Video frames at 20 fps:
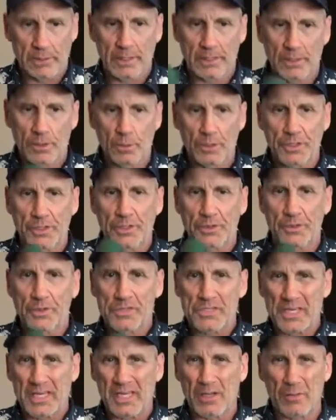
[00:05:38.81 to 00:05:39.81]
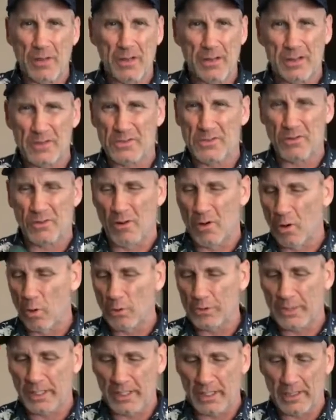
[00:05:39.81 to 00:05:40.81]
And you wouldn't do this anyway because you're
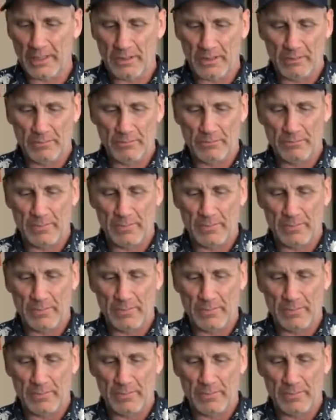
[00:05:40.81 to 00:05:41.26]
holding it.